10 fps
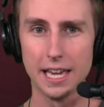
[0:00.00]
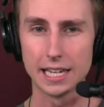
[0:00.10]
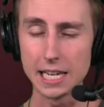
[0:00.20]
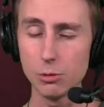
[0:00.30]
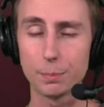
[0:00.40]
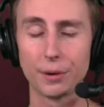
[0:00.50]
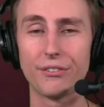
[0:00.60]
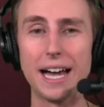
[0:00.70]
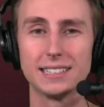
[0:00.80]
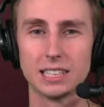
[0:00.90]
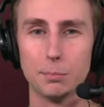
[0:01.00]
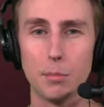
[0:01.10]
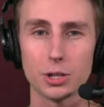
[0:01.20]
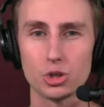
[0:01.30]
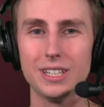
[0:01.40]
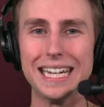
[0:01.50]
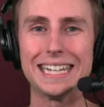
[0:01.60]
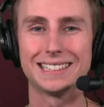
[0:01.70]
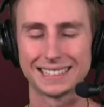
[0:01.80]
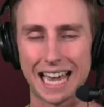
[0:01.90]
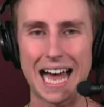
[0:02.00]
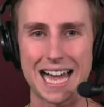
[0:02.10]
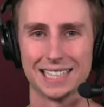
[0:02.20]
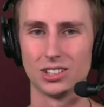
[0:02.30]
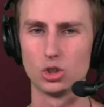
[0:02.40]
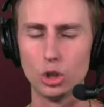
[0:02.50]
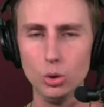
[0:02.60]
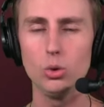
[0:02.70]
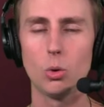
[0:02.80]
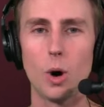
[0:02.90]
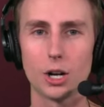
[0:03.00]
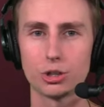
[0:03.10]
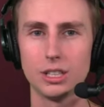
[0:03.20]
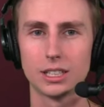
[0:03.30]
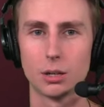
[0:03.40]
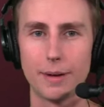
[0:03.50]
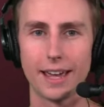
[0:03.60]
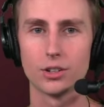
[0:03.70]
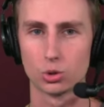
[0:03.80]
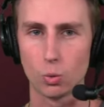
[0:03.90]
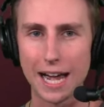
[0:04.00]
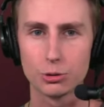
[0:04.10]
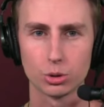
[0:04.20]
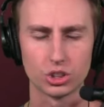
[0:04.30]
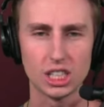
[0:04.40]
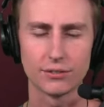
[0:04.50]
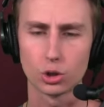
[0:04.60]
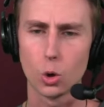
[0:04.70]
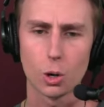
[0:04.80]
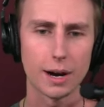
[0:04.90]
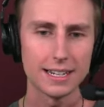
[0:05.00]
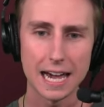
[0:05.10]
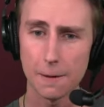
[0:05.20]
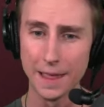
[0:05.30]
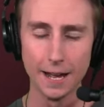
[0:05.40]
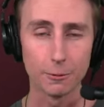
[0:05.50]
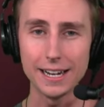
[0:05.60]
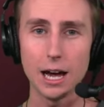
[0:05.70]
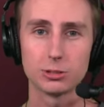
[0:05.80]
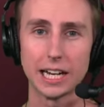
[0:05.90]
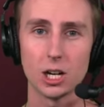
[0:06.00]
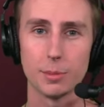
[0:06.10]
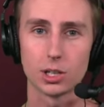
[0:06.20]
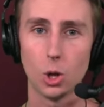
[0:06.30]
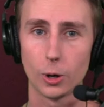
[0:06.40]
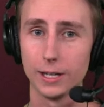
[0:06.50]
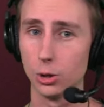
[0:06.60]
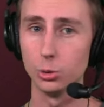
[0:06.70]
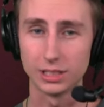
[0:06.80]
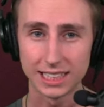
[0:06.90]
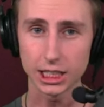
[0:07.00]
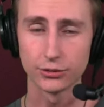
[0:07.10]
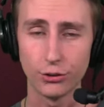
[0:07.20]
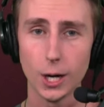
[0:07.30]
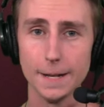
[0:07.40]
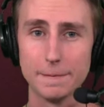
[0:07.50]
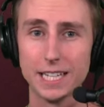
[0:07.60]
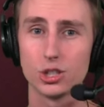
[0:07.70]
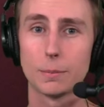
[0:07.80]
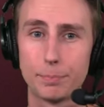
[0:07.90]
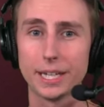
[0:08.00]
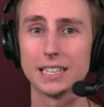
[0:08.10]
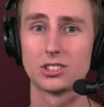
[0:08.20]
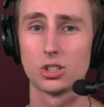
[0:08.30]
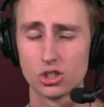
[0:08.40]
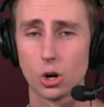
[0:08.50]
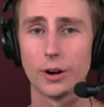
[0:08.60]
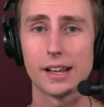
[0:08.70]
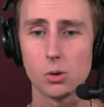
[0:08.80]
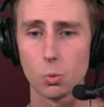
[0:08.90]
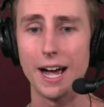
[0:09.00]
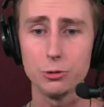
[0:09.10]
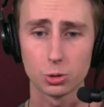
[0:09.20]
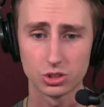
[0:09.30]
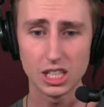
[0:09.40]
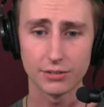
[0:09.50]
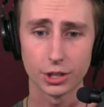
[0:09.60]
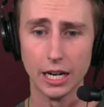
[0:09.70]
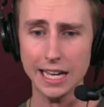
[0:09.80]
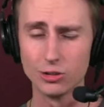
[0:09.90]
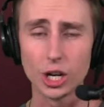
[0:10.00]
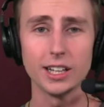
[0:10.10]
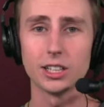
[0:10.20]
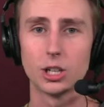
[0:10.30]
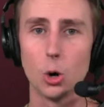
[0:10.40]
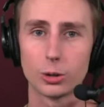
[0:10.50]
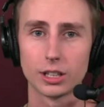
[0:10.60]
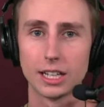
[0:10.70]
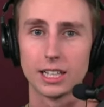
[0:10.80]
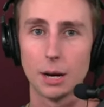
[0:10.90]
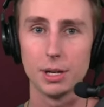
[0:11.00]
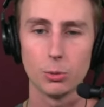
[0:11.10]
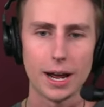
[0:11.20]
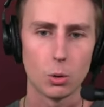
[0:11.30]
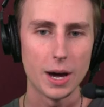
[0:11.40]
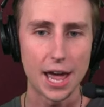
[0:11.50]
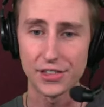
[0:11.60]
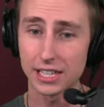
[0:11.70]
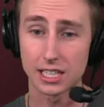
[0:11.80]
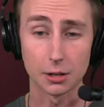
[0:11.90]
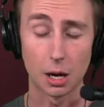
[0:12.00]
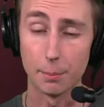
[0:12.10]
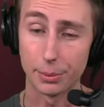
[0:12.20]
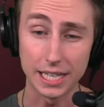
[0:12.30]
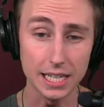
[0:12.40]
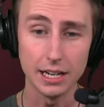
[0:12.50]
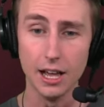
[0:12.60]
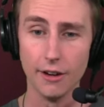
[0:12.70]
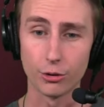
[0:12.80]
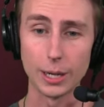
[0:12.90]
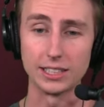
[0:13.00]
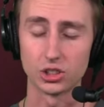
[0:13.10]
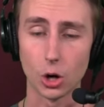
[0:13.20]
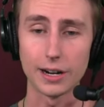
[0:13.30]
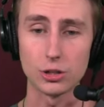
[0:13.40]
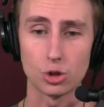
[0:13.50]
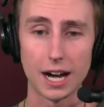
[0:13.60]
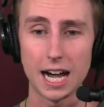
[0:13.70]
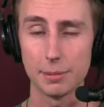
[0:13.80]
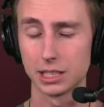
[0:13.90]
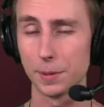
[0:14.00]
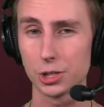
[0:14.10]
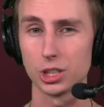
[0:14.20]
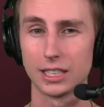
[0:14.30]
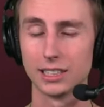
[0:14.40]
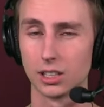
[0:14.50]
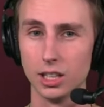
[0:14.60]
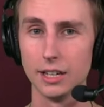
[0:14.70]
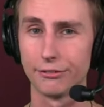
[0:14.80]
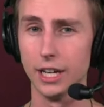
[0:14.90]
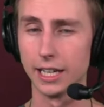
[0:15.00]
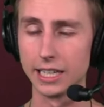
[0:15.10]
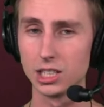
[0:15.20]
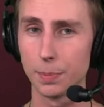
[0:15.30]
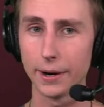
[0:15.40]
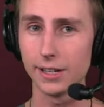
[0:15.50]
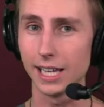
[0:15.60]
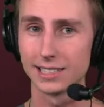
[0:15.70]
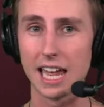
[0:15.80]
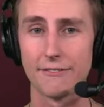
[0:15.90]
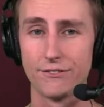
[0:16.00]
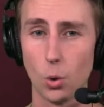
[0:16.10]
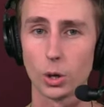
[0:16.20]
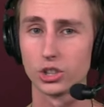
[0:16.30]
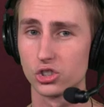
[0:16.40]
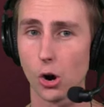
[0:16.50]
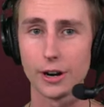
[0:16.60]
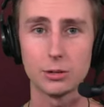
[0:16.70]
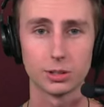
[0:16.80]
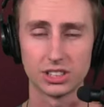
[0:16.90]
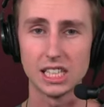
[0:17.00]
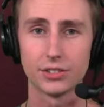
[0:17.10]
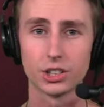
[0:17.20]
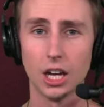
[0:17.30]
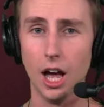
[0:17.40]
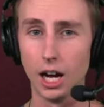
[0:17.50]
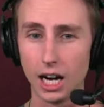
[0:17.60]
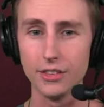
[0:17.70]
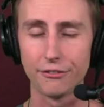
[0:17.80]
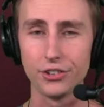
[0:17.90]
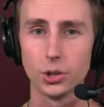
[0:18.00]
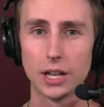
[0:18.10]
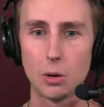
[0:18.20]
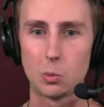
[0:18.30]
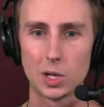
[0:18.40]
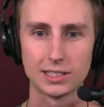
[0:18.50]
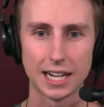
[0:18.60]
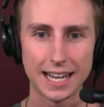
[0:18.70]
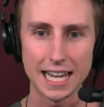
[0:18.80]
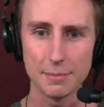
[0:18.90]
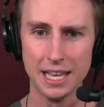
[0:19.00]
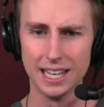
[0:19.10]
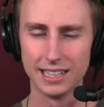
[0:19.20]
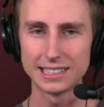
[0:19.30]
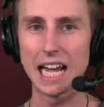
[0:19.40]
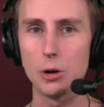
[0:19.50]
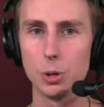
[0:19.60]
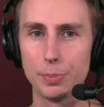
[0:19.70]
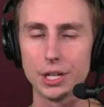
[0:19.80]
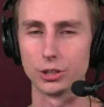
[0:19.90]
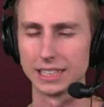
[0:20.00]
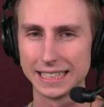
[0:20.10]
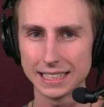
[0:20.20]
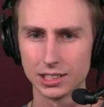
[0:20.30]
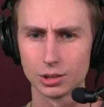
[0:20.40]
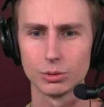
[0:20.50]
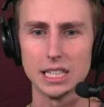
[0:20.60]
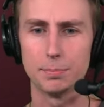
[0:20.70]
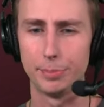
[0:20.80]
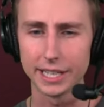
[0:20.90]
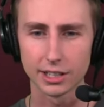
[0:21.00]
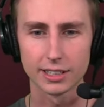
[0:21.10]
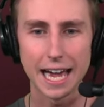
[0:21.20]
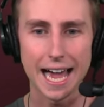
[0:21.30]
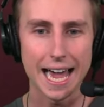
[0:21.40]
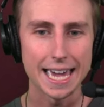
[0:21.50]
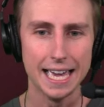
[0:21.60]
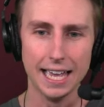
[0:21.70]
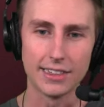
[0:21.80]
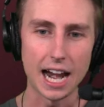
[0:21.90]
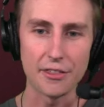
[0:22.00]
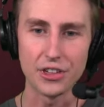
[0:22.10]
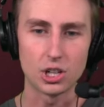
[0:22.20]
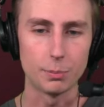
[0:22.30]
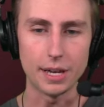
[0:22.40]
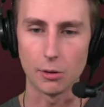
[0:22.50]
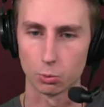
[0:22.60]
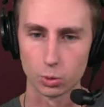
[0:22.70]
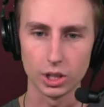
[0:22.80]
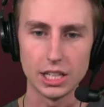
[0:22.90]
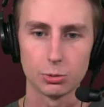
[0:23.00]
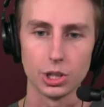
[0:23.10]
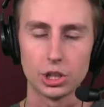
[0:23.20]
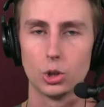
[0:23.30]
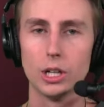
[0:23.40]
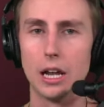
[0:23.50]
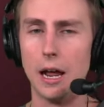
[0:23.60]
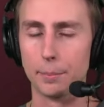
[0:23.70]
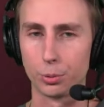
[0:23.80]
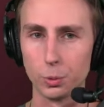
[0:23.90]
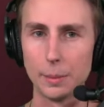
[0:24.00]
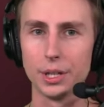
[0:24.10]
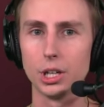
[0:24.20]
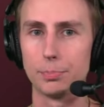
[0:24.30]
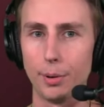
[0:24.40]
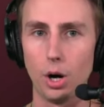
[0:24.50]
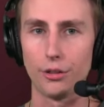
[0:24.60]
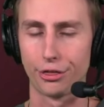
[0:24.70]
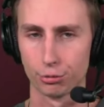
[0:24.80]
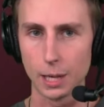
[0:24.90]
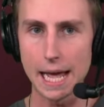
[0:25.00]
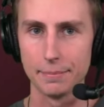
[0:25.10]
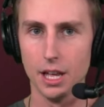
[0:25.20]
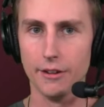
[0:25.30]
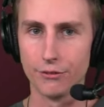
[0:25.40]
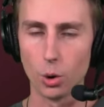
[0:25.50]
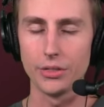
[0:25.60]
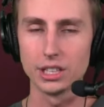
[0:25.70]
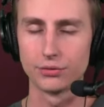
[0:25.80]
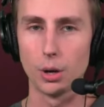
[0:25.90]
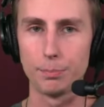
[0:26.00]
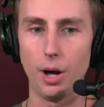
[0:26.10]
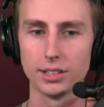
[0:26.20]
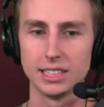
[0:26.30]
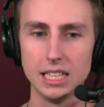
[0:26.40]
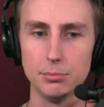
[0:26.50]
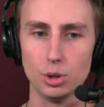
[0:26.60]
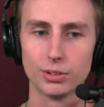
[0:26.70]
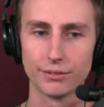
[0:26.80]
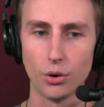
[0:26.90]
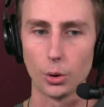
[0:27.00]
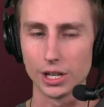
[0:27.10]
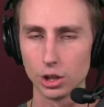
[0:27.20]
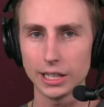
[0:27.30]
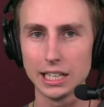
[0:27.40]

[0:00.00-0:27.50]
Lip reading: he would provide some much-needed size to the Washington Commanders' wide receiver core right now. Right now, Terry McLaurin, who's 6 foot, is your biggest starting wide receiver. Jalen Coker can come in right away. I think he can compete for a starting job, especially because Cliff Kingsbury likes to have four starting receivers on the field at one time. This guy would be your 6'3", bigger guy that I think could be a really, really good perimeter ball threat for this football team moving forward. You look at